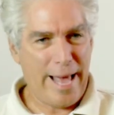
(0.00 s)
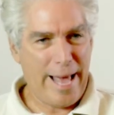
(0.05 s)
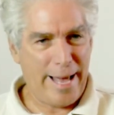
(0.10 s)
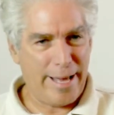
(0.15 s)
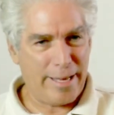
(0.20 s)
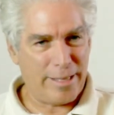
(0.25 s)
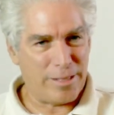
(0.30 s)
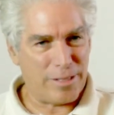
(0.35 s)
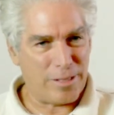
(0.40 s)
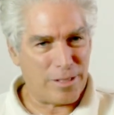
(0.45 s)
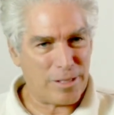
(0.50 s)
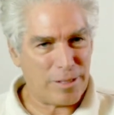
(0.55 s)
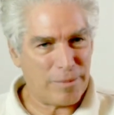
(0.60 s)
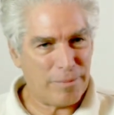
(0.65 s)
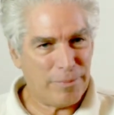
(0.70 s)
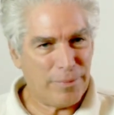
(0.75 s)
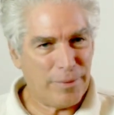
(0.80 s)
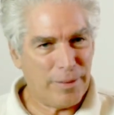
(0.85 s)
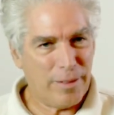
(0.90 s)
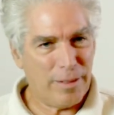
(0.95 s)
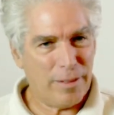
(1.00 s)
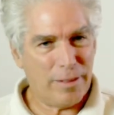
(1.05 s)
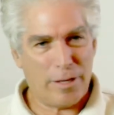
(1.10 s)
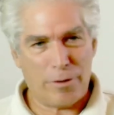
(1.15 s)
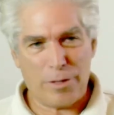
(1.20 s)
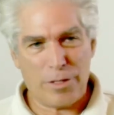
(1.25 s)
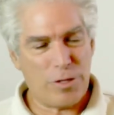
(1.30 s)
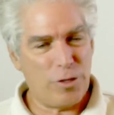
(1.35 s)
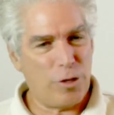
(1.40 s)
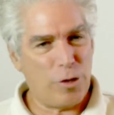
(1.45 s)
ends.
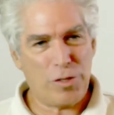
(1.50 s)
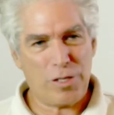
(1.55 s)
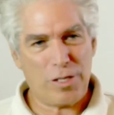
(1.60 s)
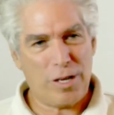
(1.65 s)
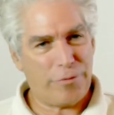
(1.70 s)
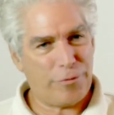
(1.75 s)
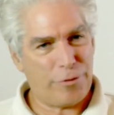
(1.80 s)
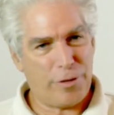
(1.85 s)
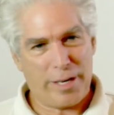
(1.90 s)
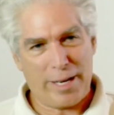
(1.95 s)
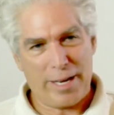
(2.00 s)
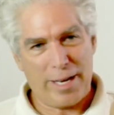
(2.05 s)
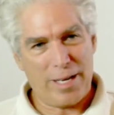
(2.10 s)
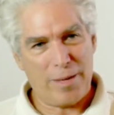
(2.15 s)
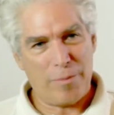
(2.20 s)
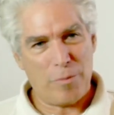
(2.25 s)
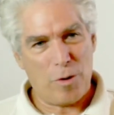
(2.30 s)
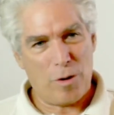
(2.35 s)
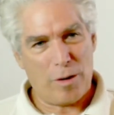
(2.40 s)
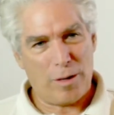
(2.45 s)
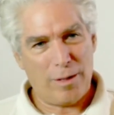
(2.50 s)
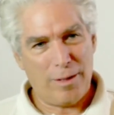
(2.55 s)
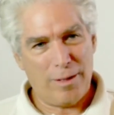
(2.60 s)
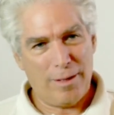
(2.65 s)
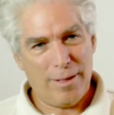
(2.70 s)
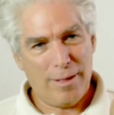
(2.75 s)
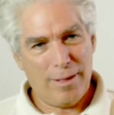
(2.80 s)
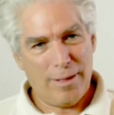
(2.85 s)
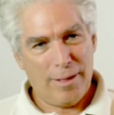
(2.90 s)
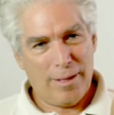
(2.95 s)
There is no suffering anymore.
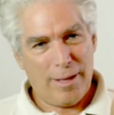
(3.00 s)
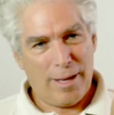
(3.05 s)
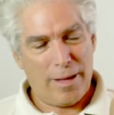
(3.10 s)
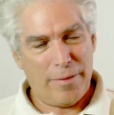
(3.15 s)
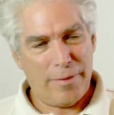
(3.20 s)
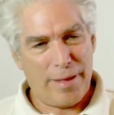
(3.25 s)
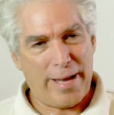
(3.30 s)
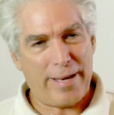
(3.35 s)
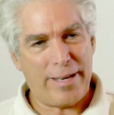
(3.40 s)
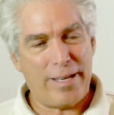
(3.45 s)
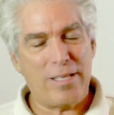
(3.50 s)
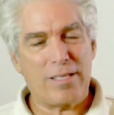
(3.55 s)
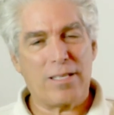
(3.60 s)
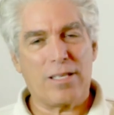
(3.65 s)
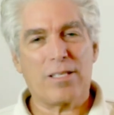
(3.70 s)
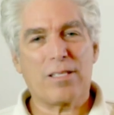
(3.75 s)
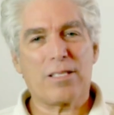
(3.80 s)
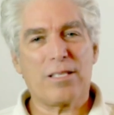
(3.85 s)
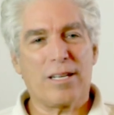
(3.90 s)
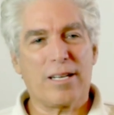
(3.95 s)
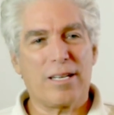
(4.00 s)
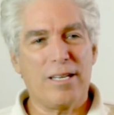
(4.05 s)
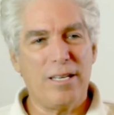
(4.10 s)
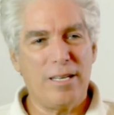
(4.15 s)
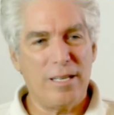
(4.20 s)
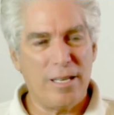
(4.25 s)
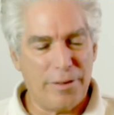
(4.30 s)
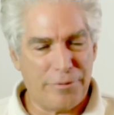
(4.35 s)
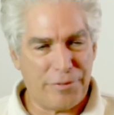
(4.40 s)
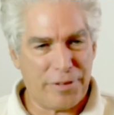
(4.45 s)
And that is a
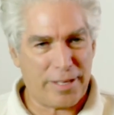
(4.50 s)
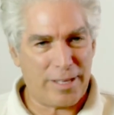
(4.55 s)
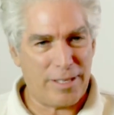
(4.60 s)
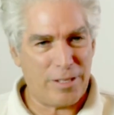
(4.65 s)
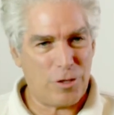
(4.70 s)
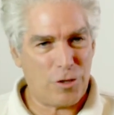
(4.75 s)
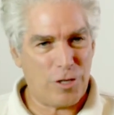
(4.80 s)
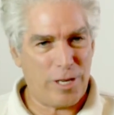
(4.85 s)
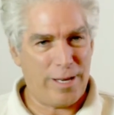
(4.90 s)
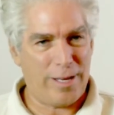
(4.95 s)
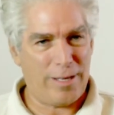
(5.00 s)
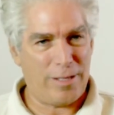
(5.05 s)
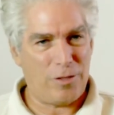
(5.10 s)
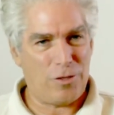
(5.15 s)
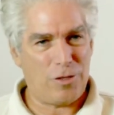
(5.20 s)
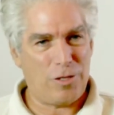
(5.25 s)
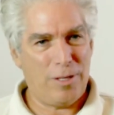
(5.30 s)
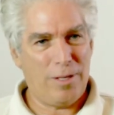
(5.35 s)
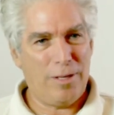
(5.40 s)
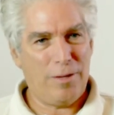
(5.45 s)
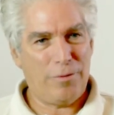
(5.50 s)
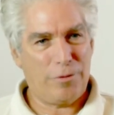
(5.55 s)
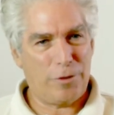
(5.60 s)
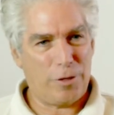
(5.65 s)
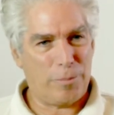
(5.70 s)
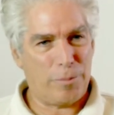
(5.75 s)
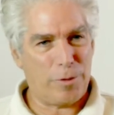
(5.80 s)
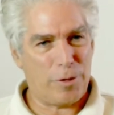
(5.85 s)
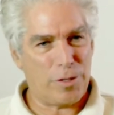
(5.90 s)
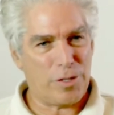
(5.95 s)
significant change for
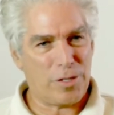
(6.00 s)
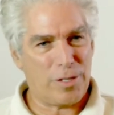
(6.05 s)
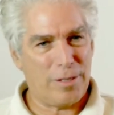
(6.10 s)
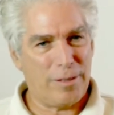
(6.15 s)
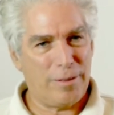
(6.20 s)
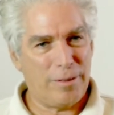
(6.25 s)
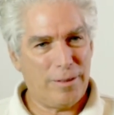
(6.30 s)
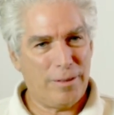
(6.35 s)
a person.